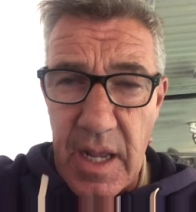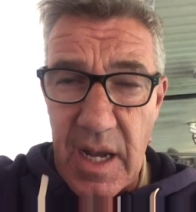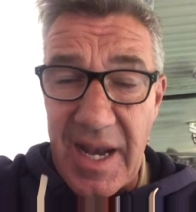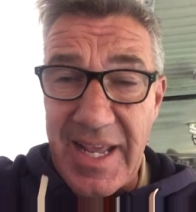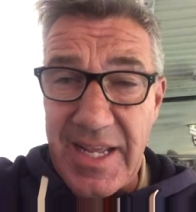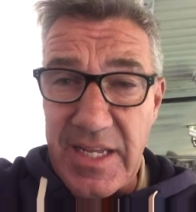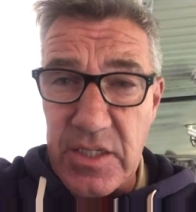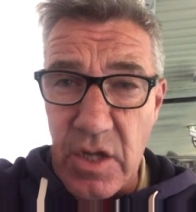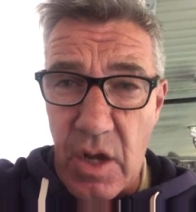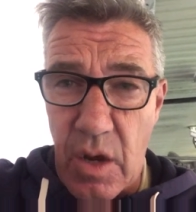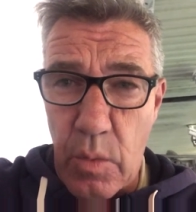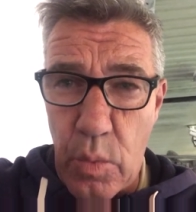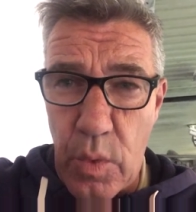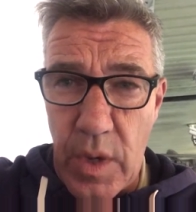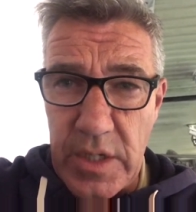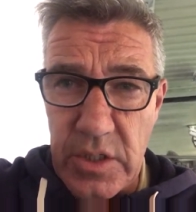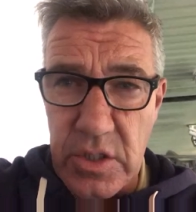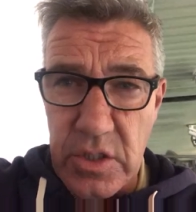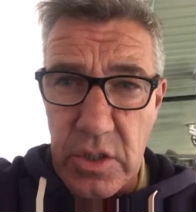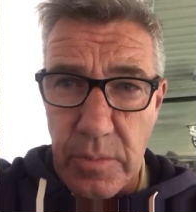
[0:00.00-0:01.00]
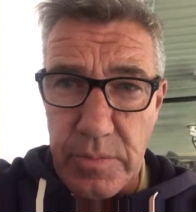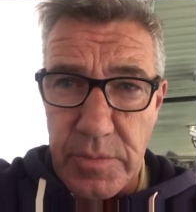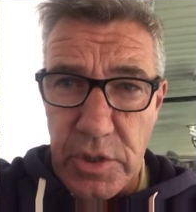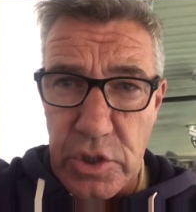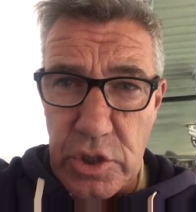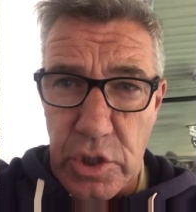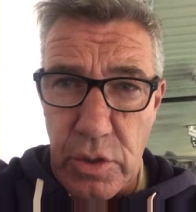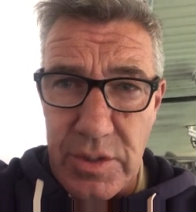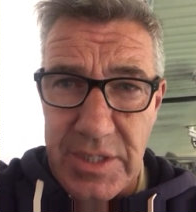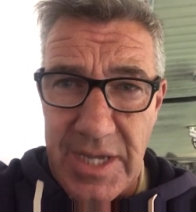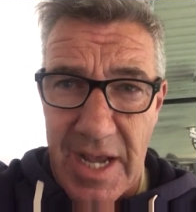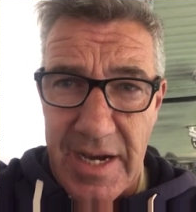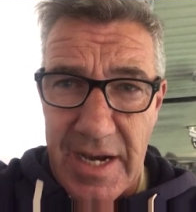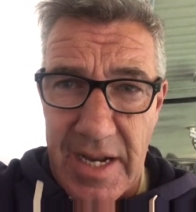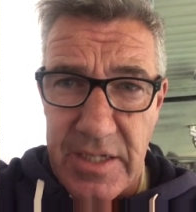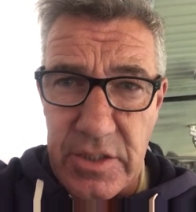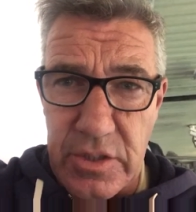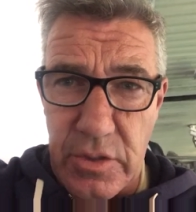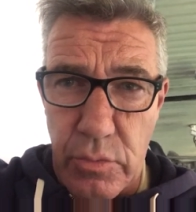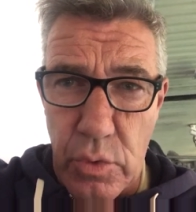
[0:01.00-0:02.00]
late on when substitute
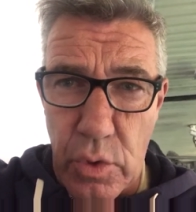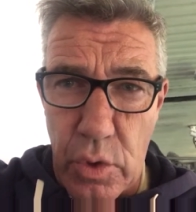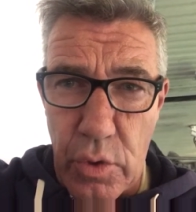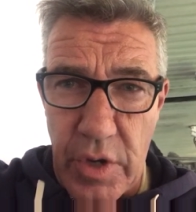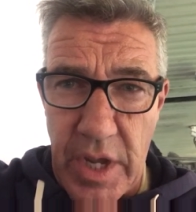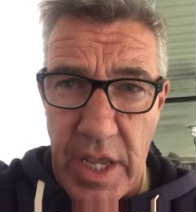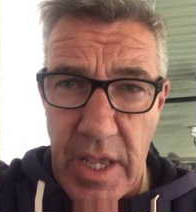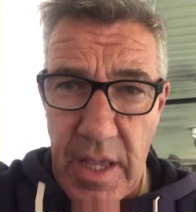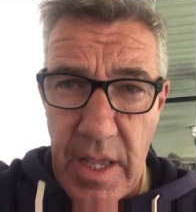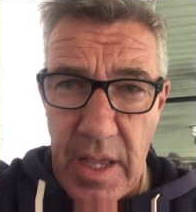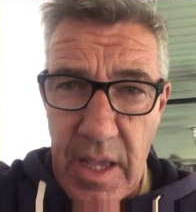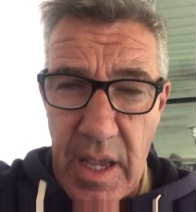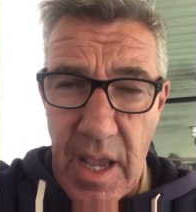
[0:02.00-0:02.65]
Anas Zarouri